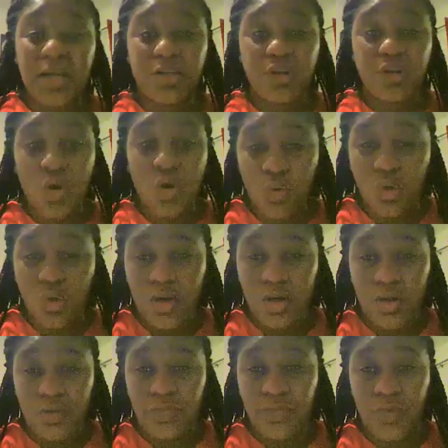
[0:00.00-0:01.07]
though
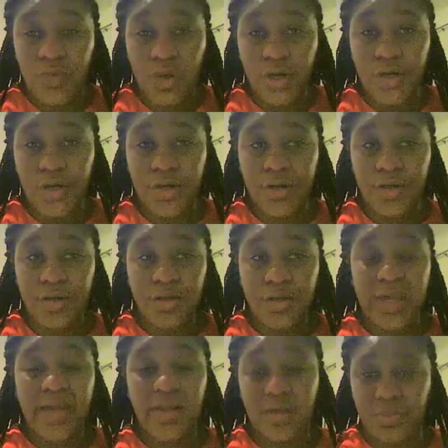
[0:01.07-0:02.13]
for
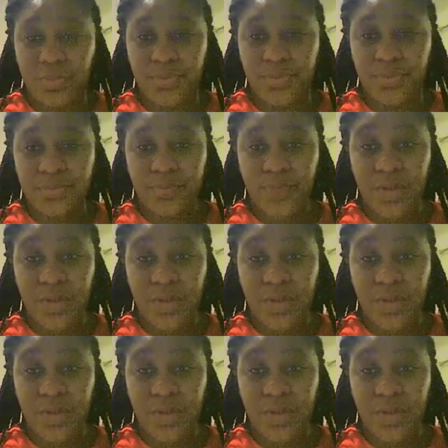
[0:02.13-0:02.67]
help. But